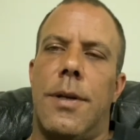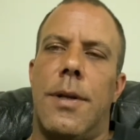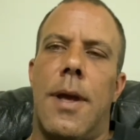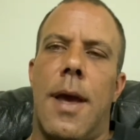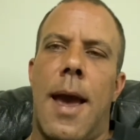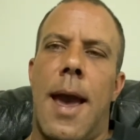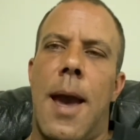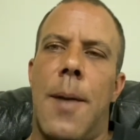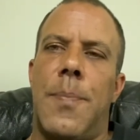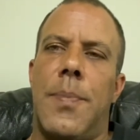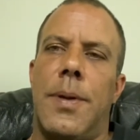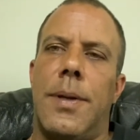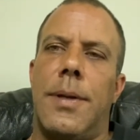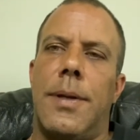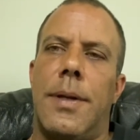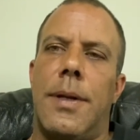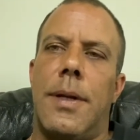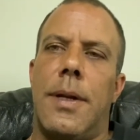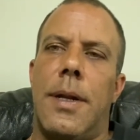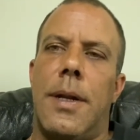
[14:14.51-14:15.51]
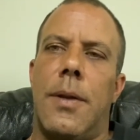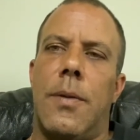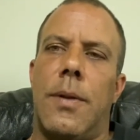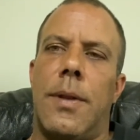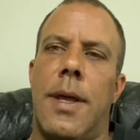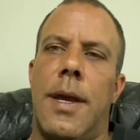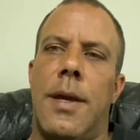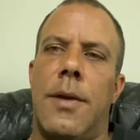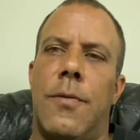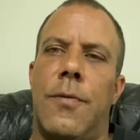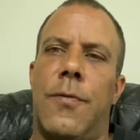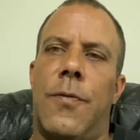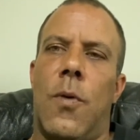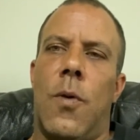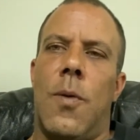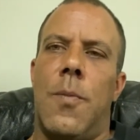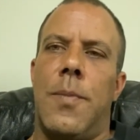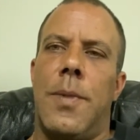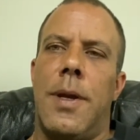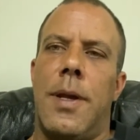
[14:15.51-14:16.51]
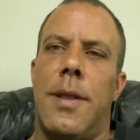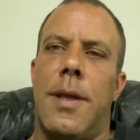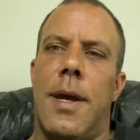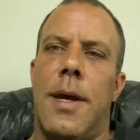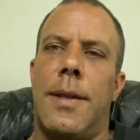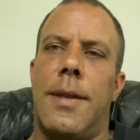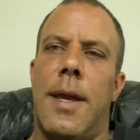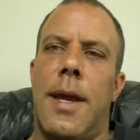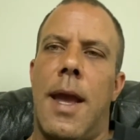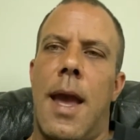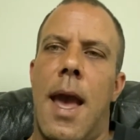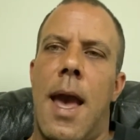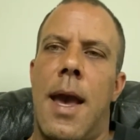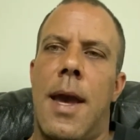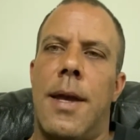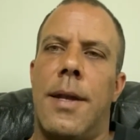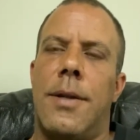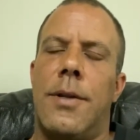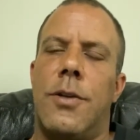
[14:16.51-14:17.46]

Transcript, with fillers: happened, they informed me that they had